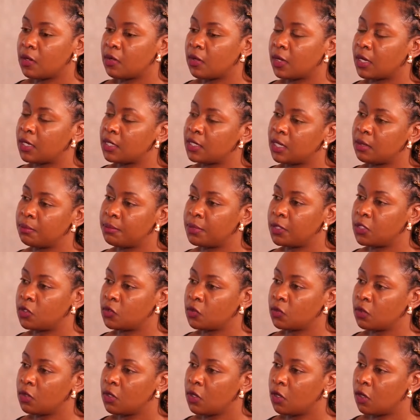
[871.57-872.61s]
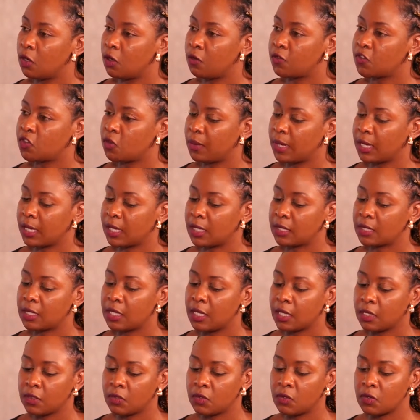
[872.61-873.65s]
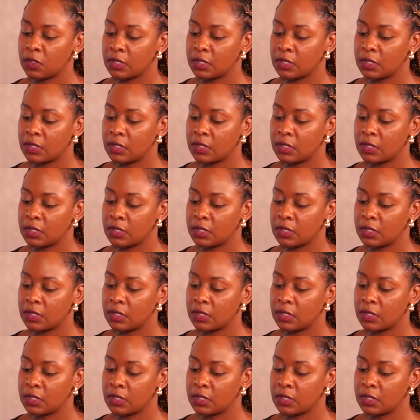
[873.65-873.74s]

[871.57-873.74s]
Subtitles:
then you can jump into offshore market.